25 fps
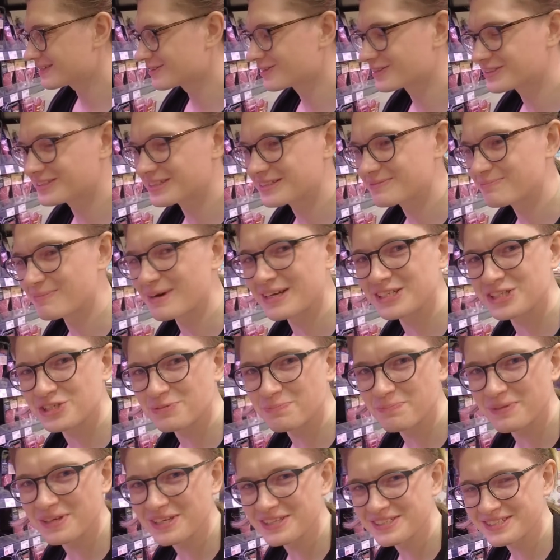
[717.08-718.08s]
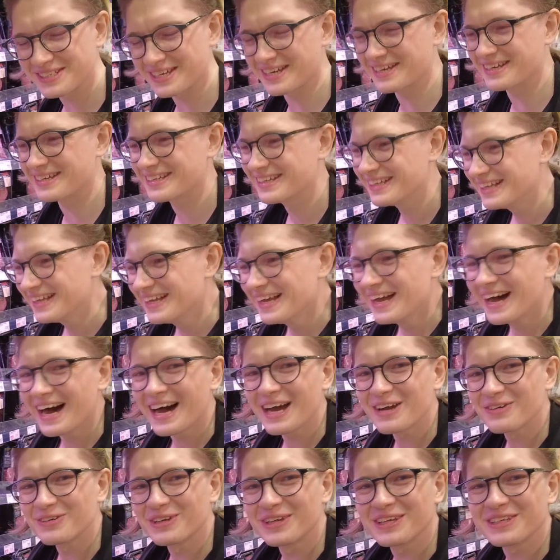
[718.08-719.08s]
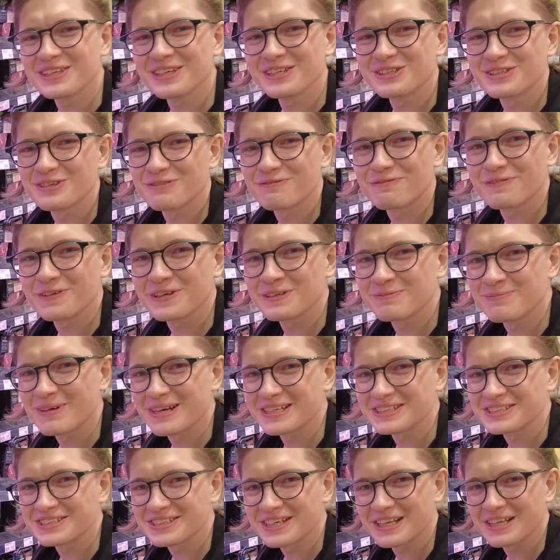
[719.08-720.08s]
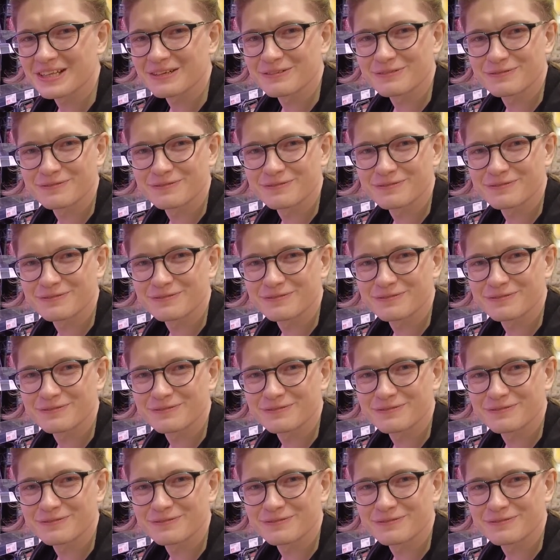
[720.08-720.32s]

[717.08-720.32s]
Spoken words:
not that much meat. I only need to feed myself.